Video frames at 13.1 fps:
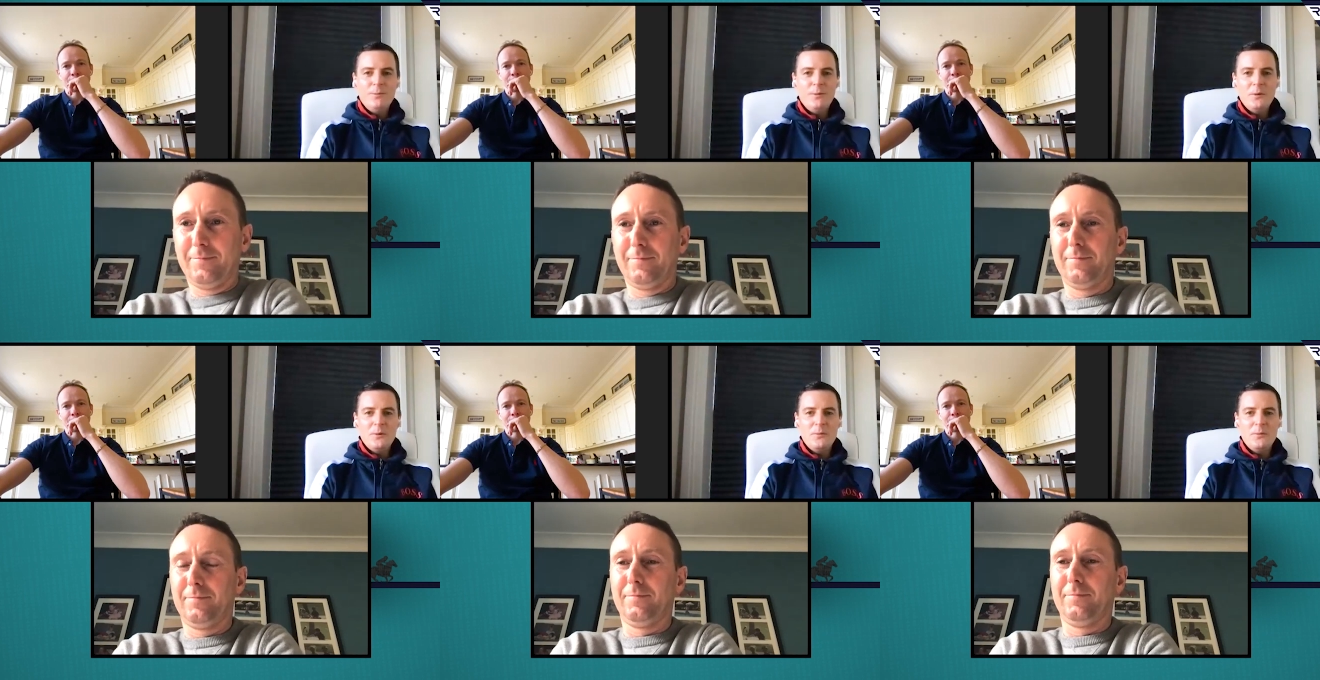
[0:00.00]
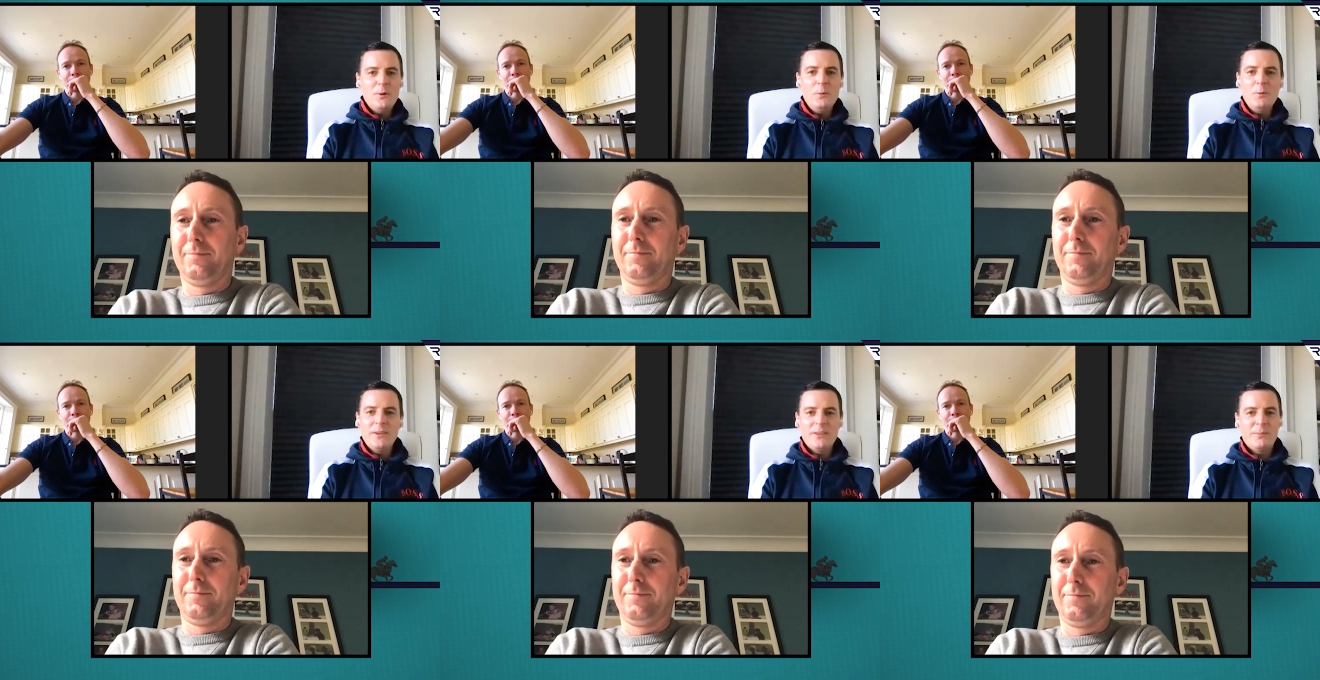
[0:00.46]
Speaker 1: "What,
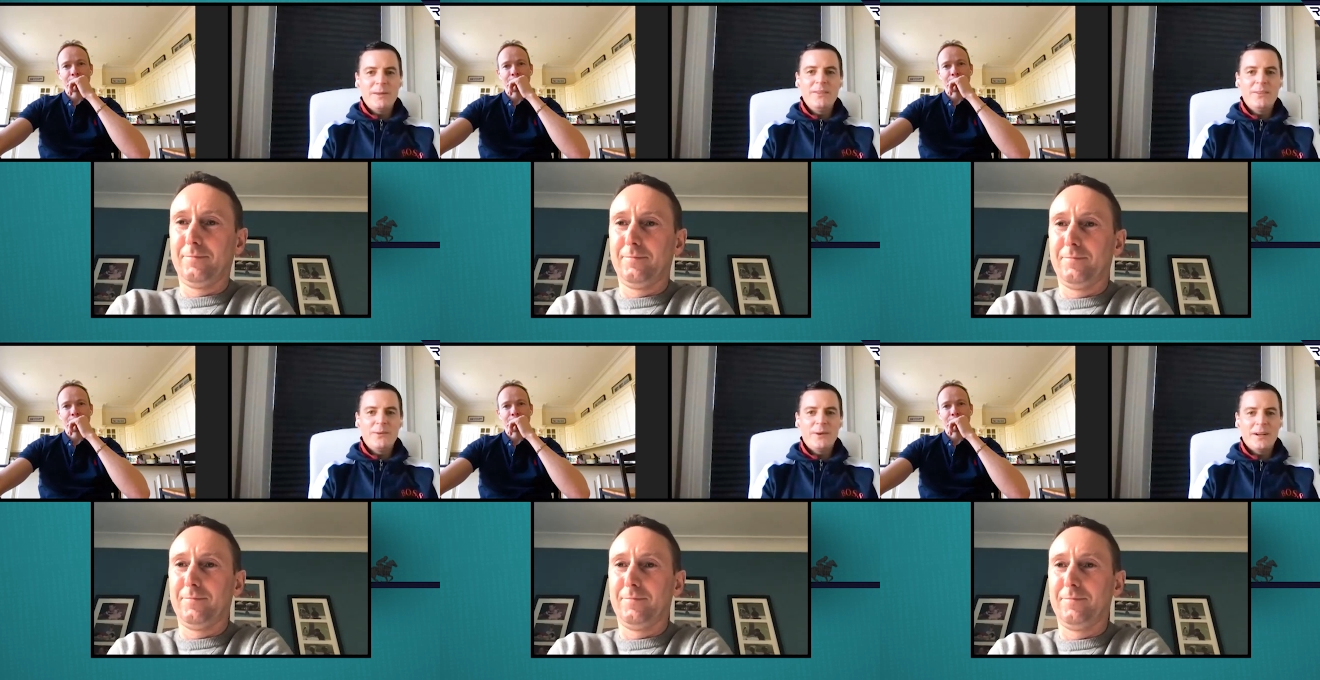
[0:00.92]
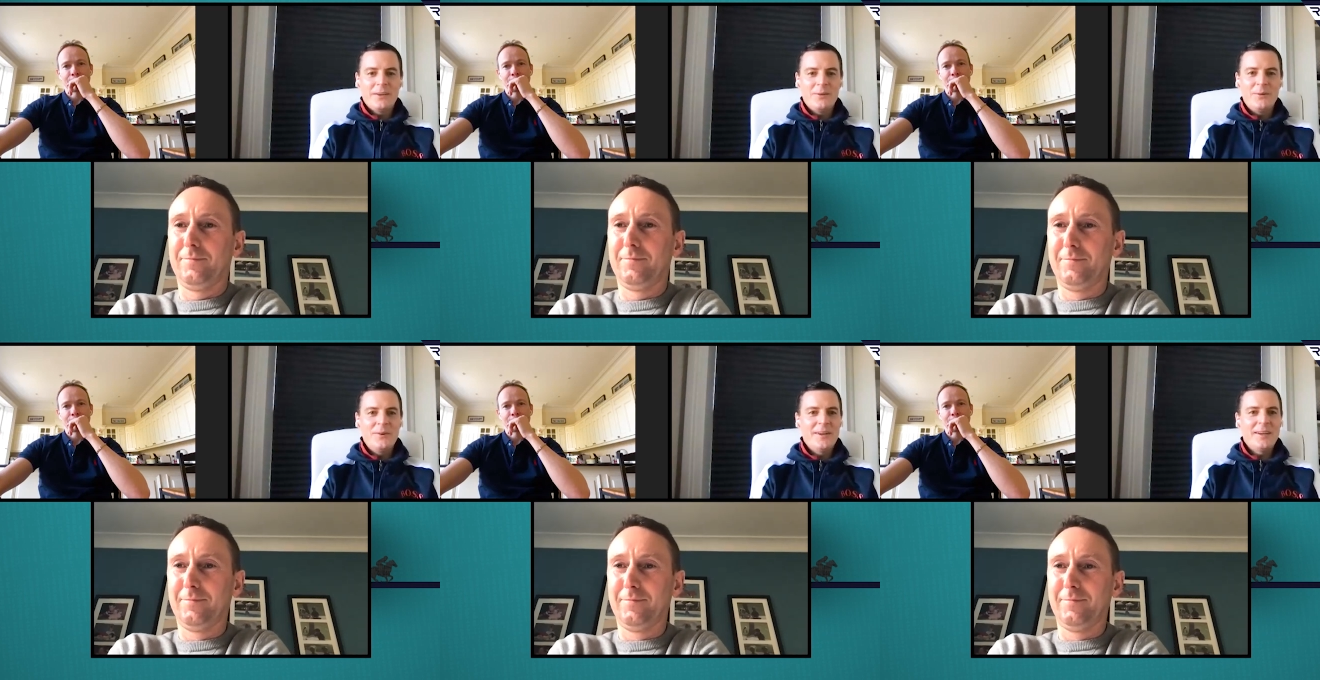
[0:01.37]
what was that Spencer
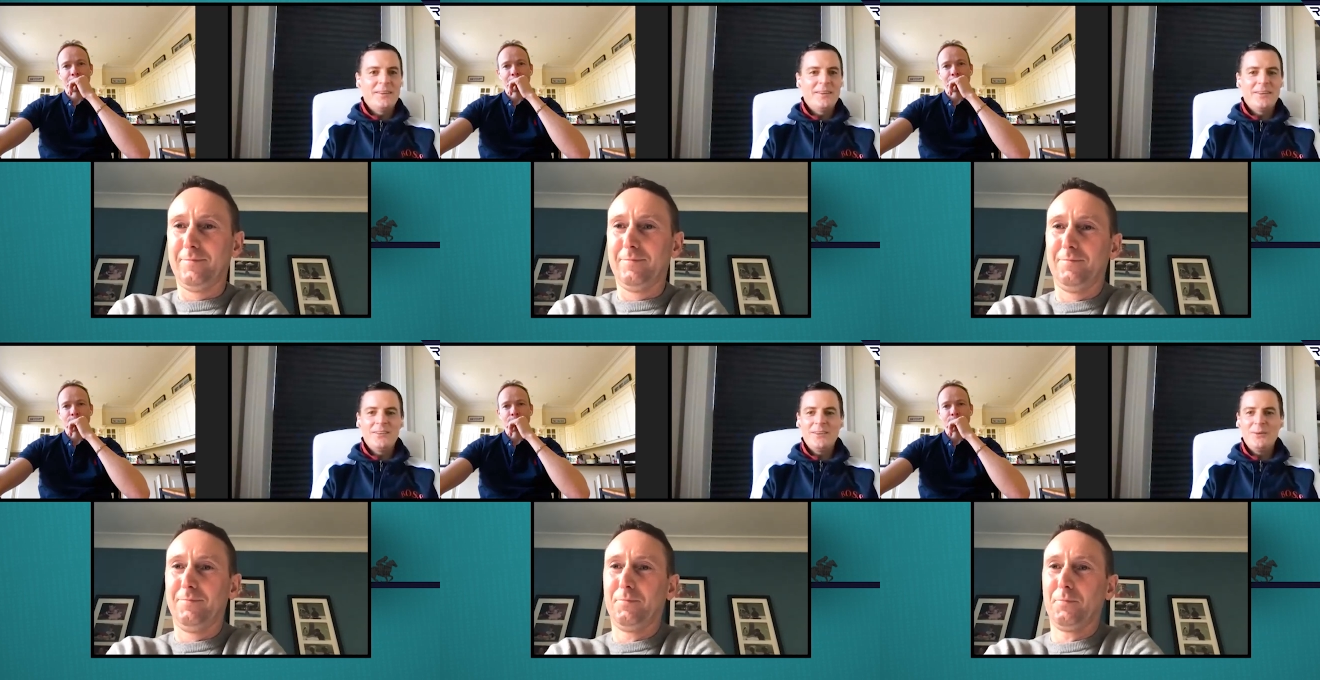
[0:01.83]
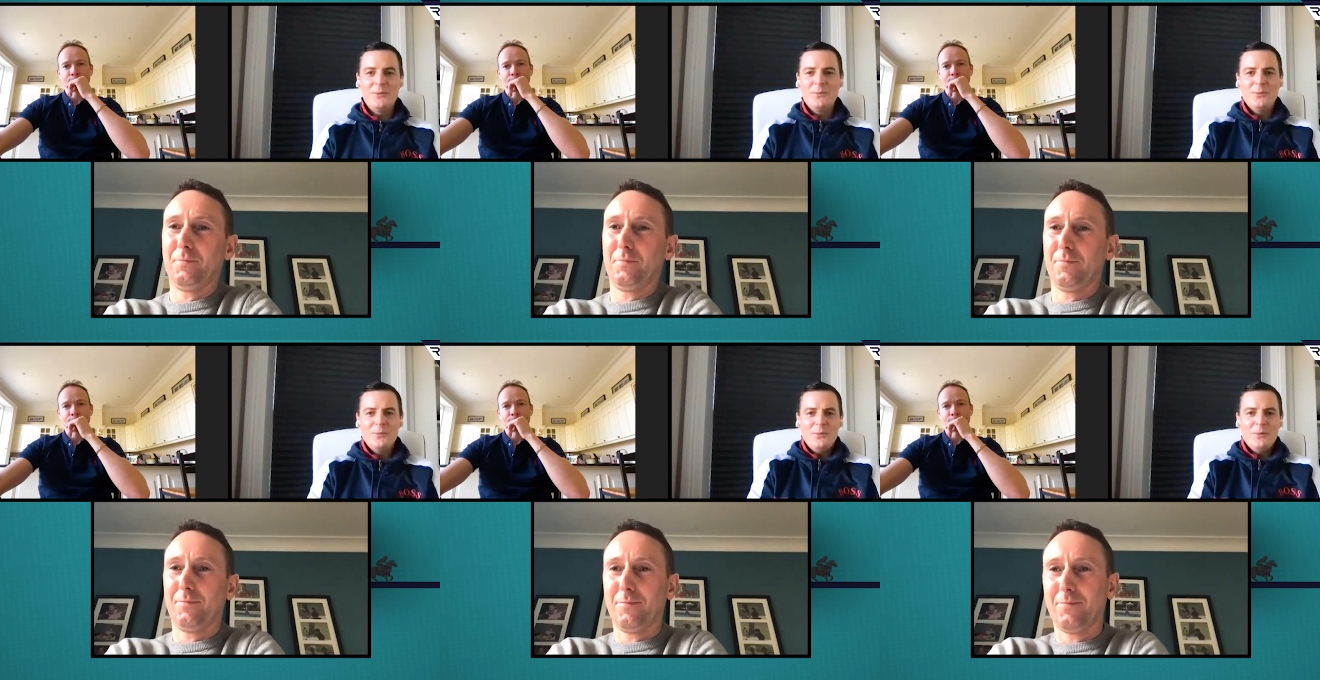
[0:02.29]
at doing that to you?" I
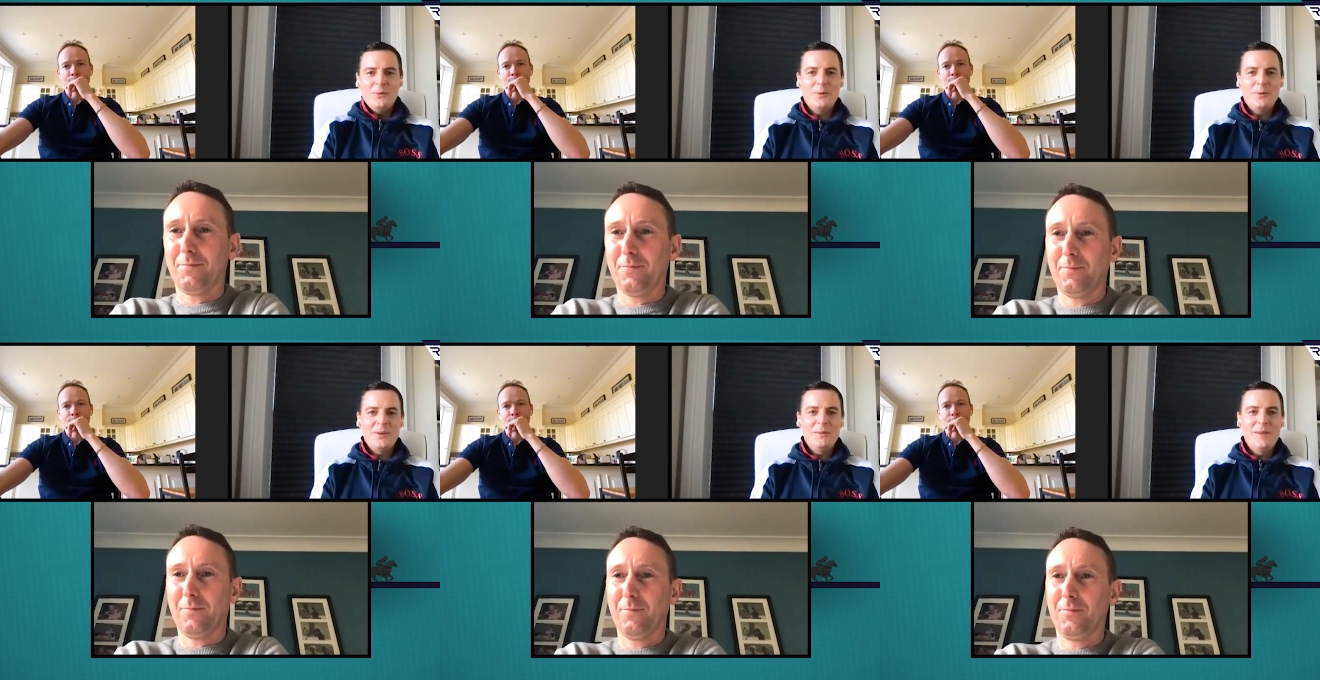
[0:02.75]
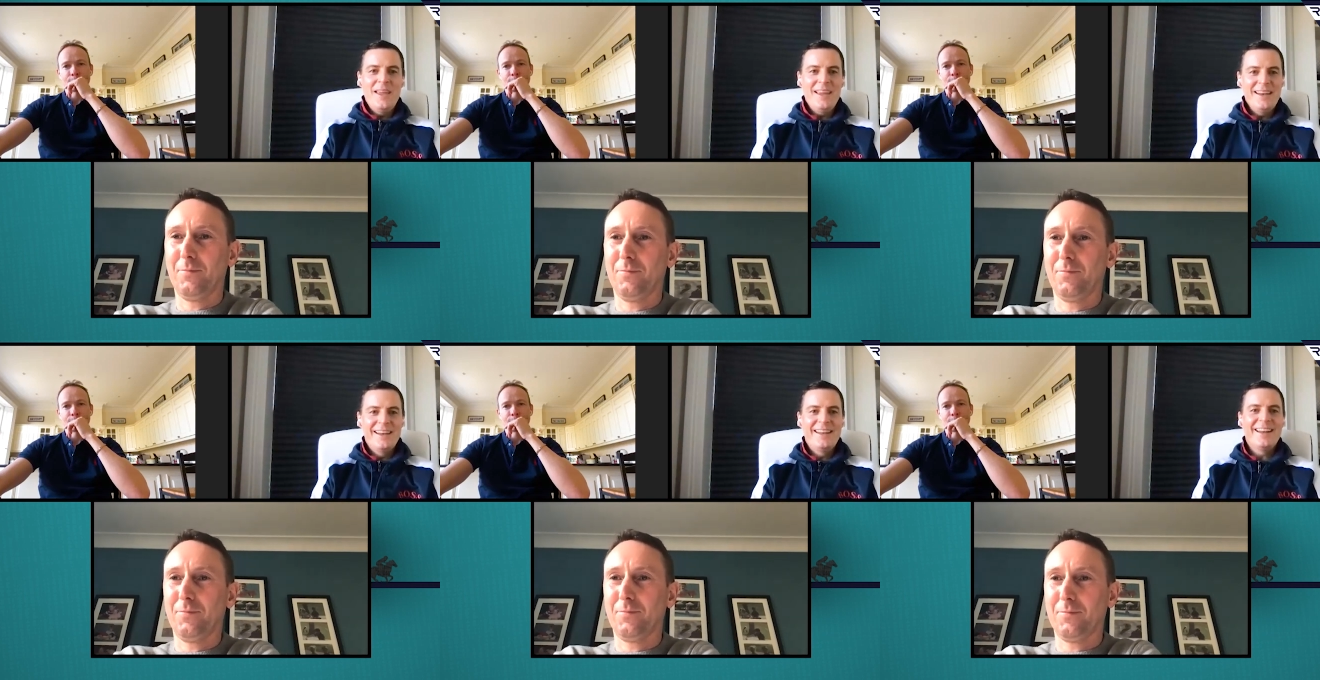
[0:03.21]
said, What, what do you mean?